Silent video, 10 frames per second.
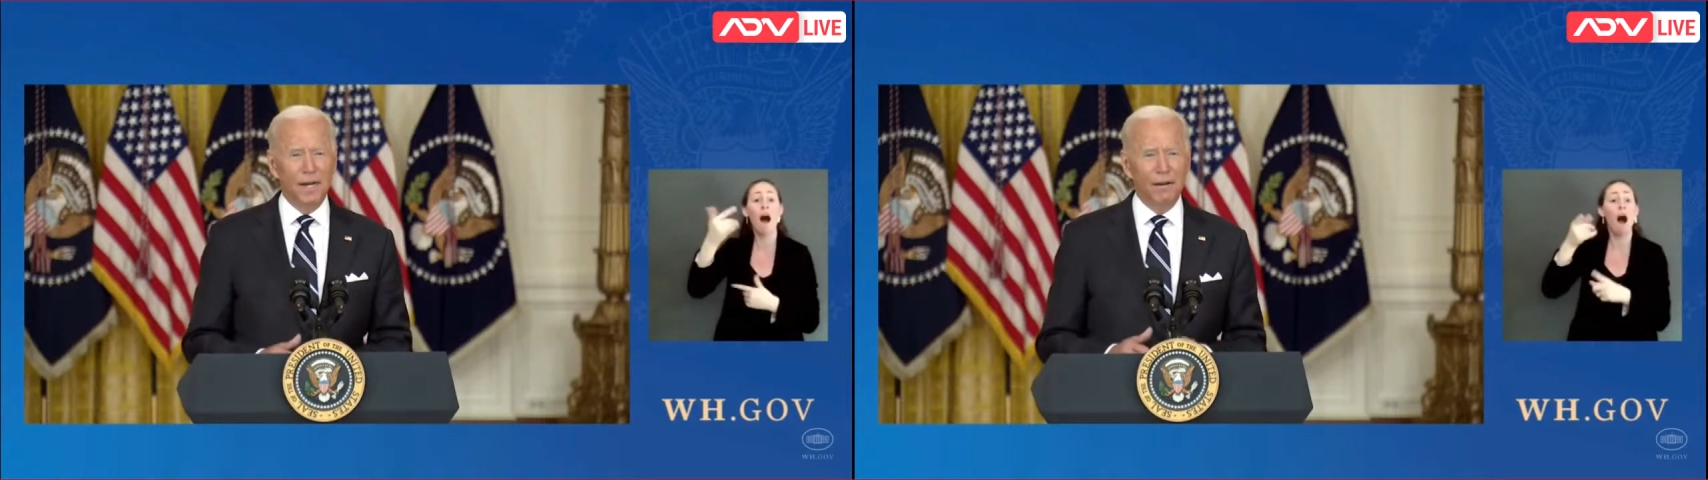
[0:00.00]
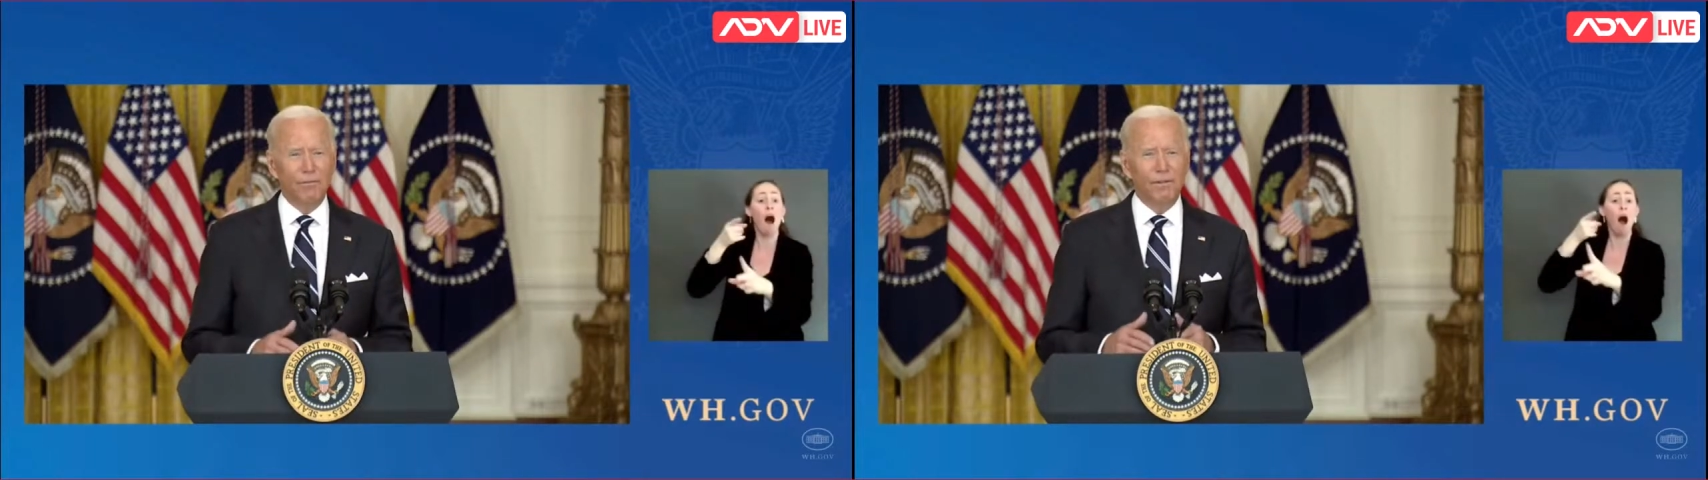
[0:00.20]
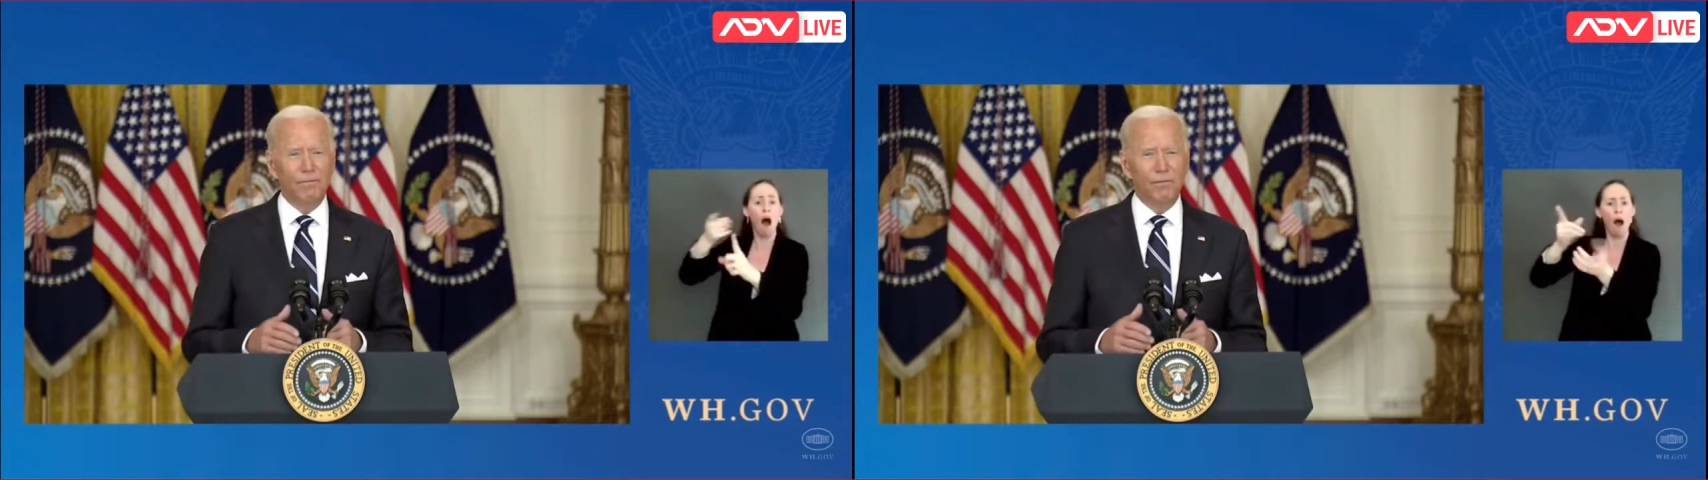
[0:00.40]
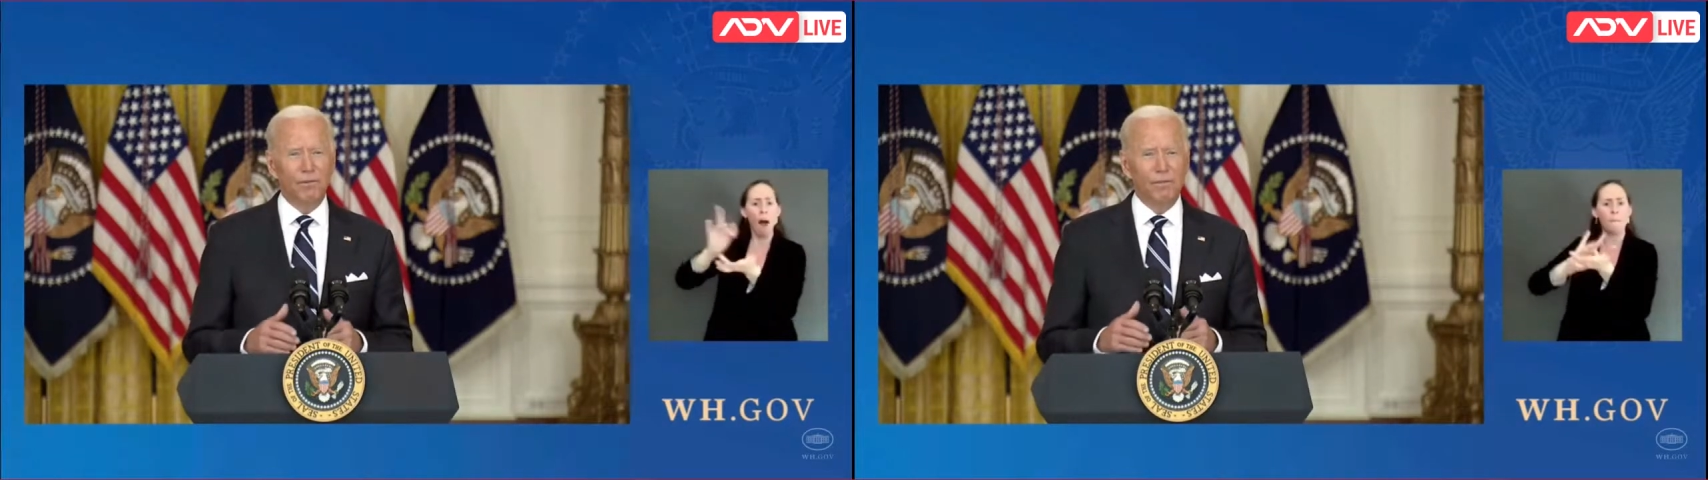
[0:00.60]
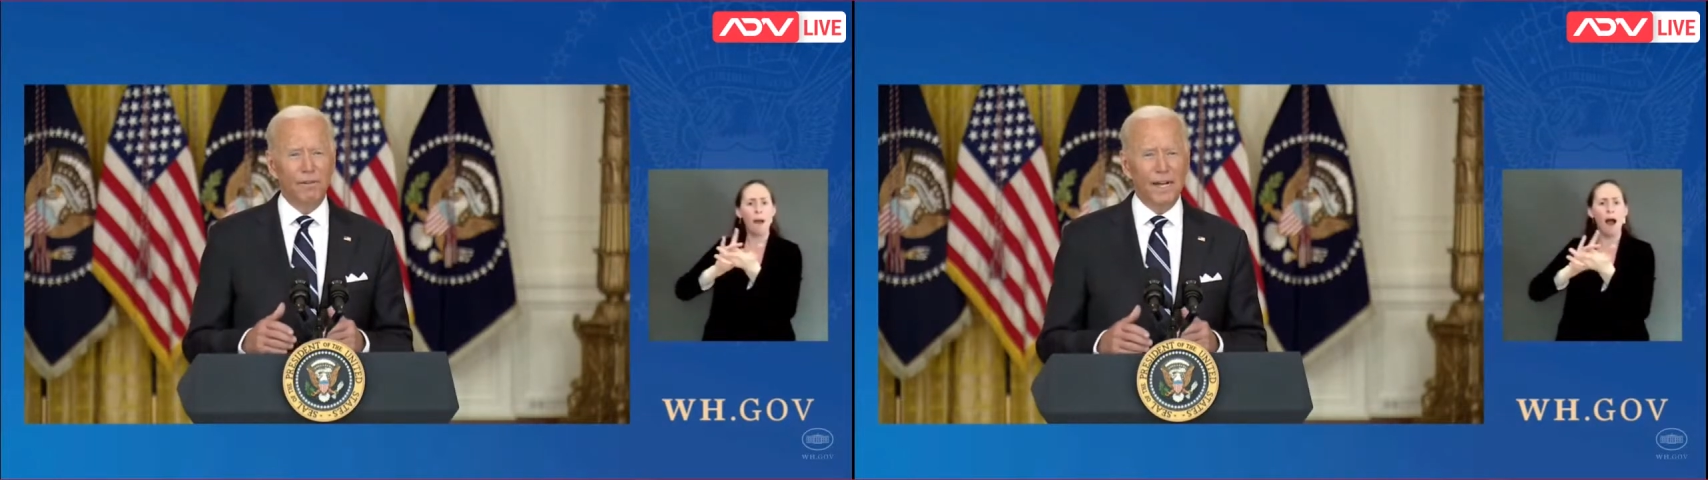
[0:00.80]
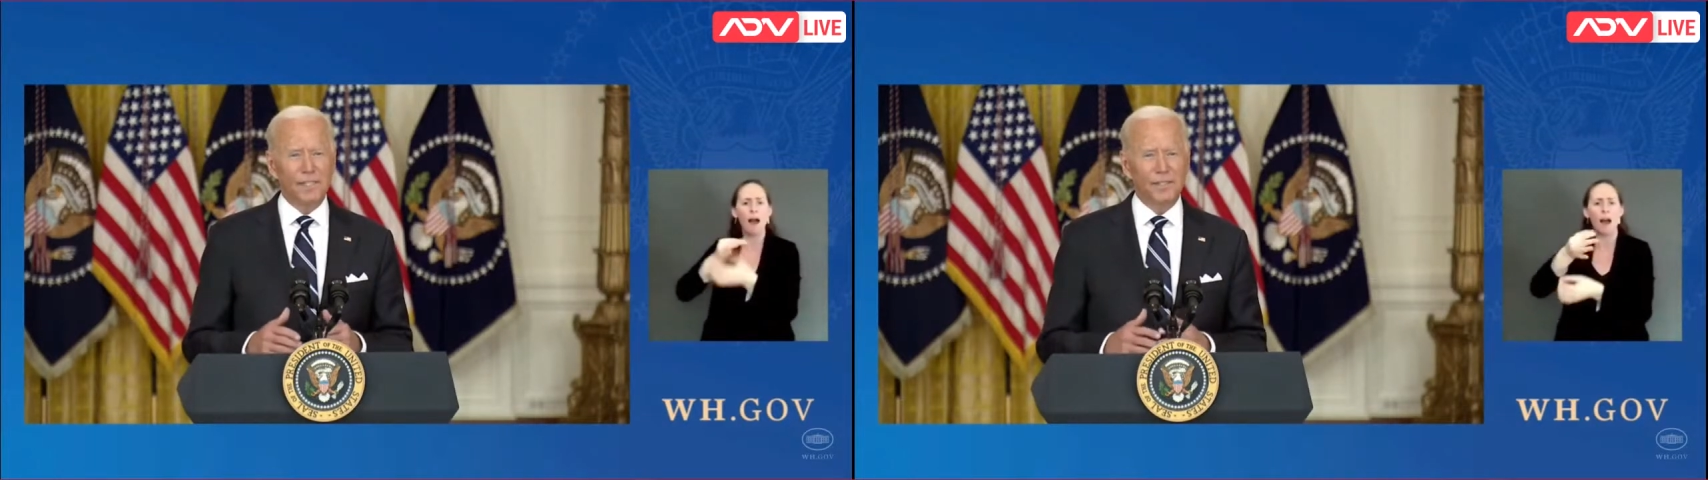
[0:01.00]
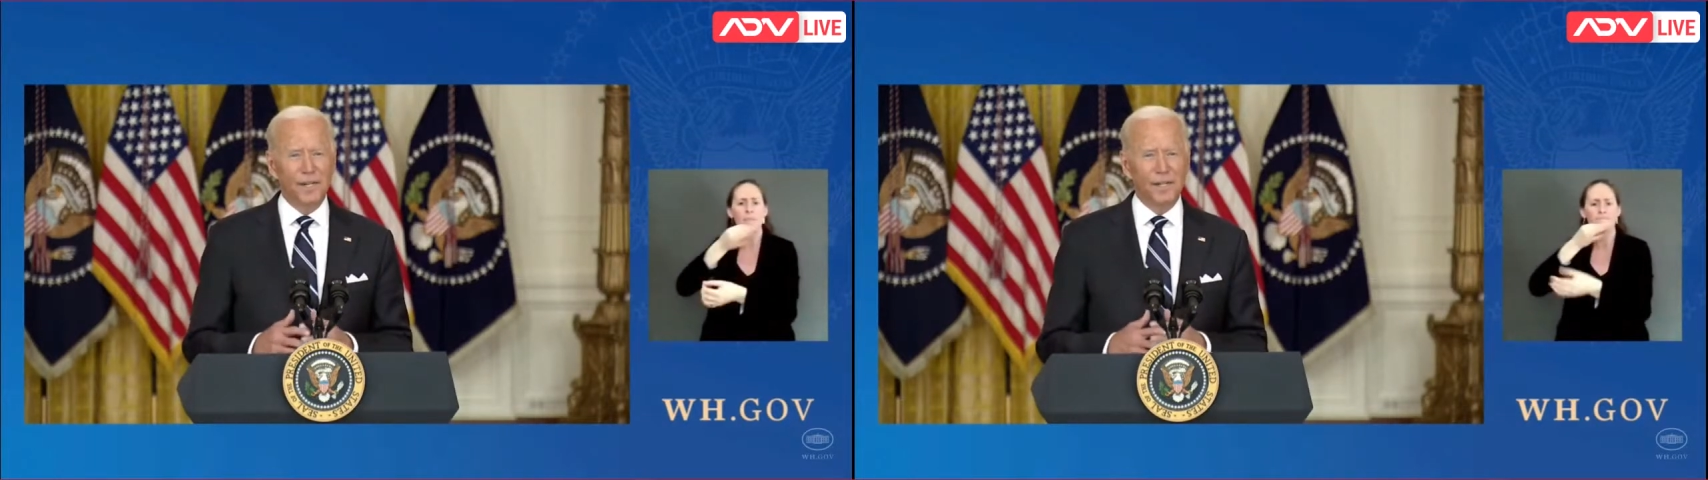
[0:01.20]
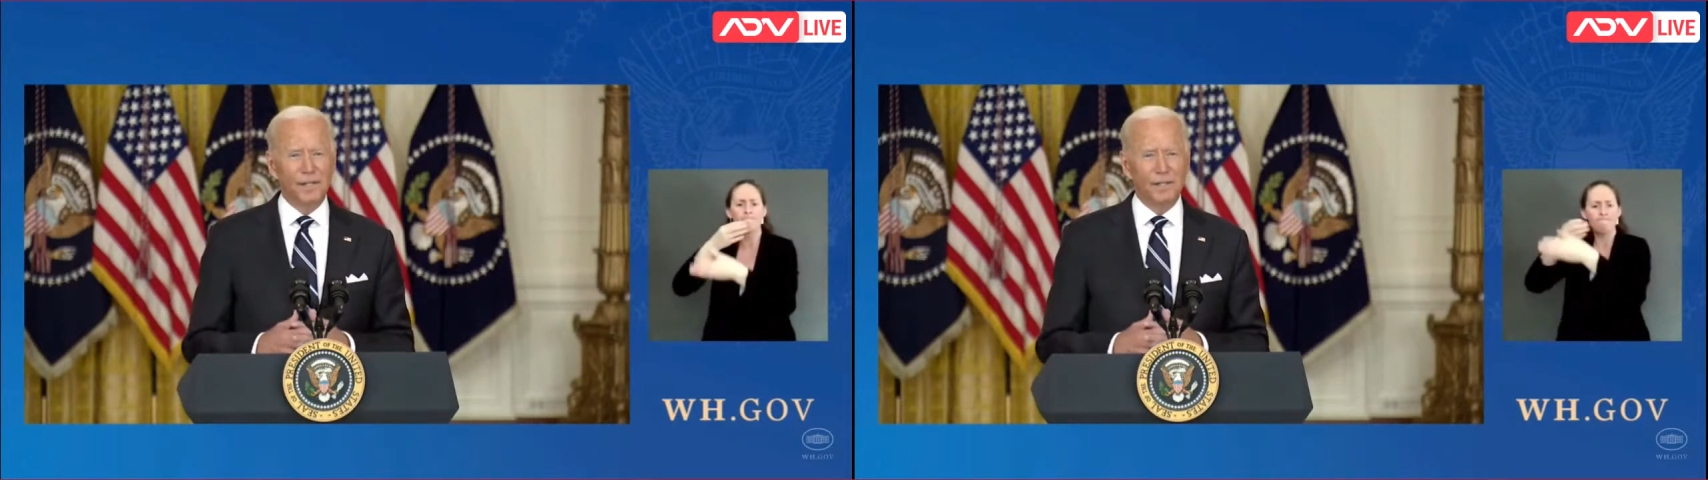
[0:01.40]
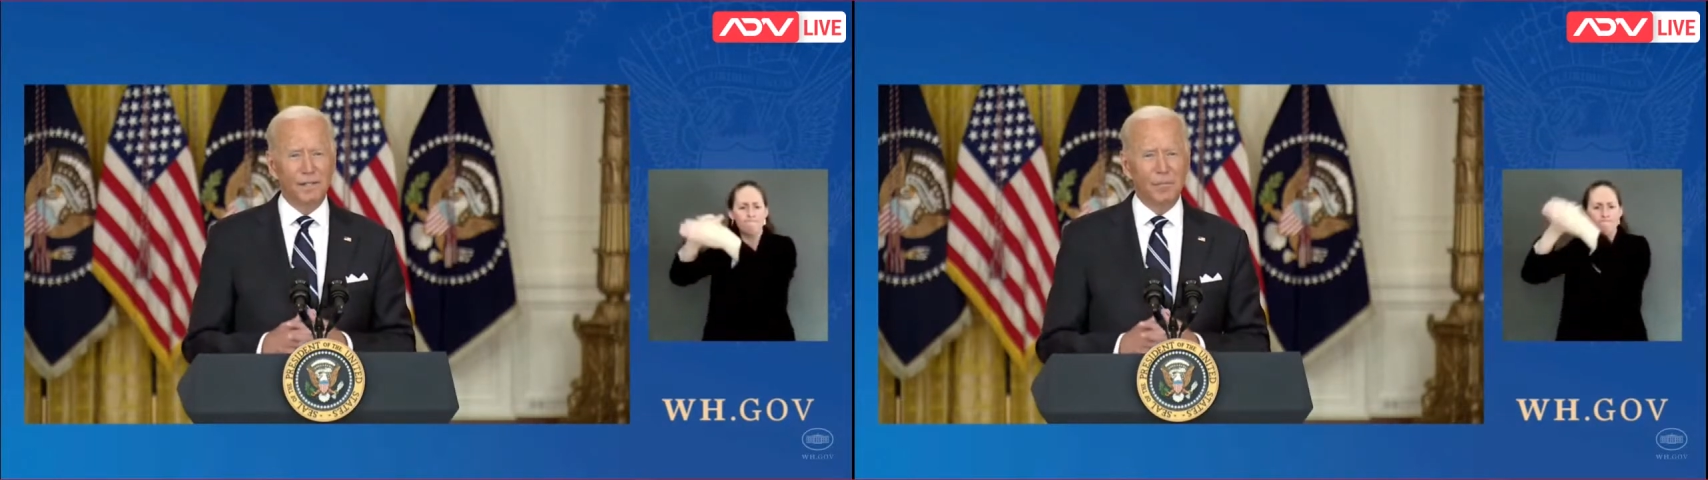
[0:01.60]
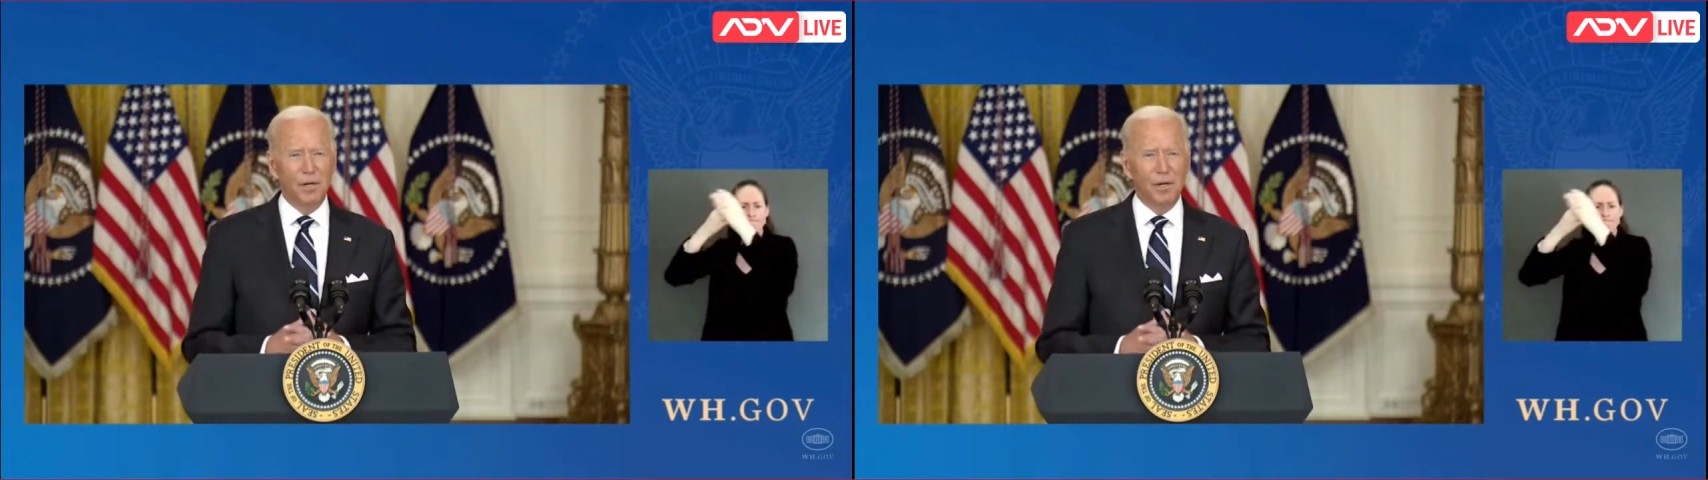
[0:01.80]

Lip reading: to every fully vaccinated